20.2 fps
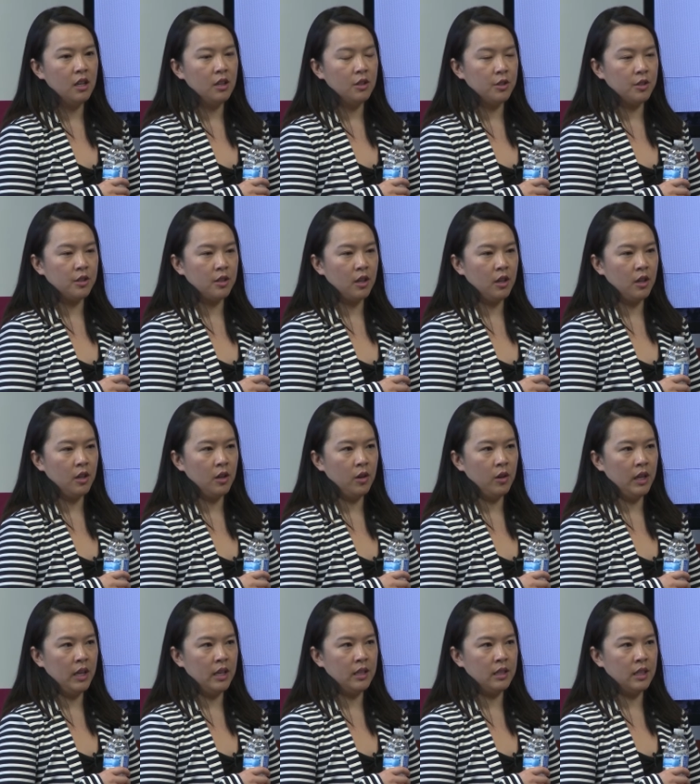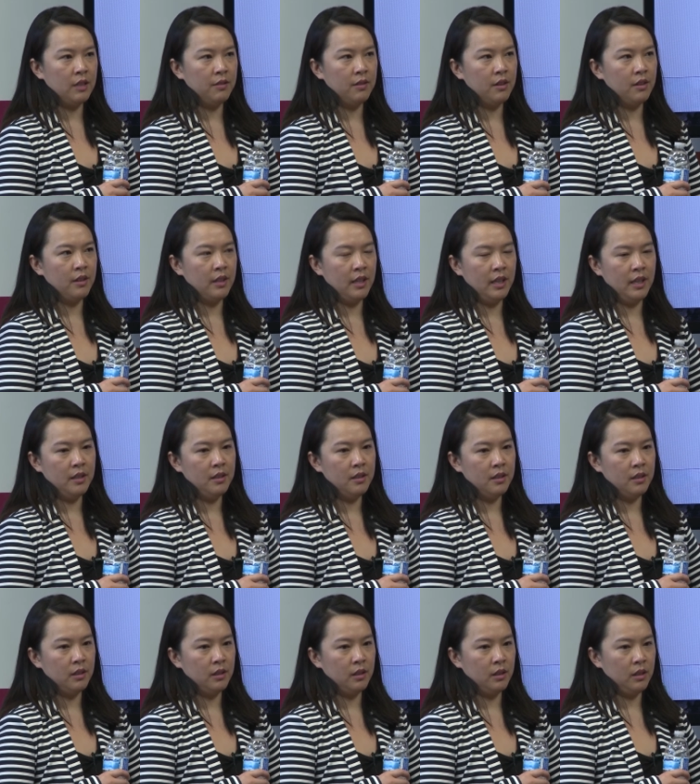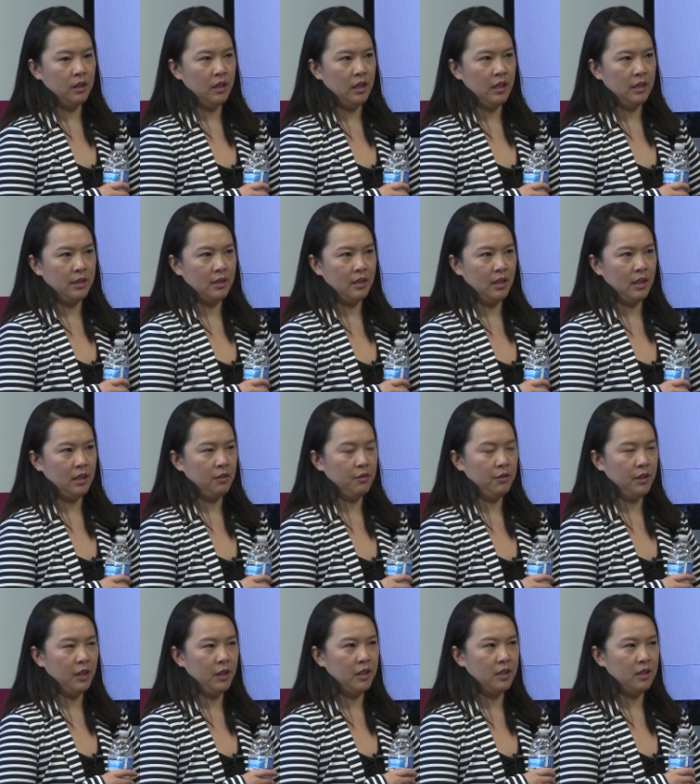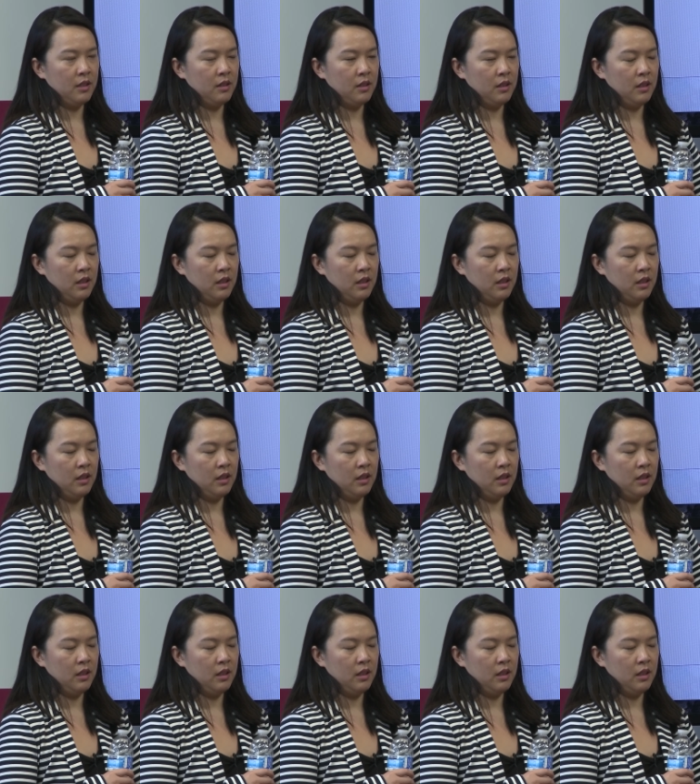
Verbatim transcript: So, and even then, it's like a very,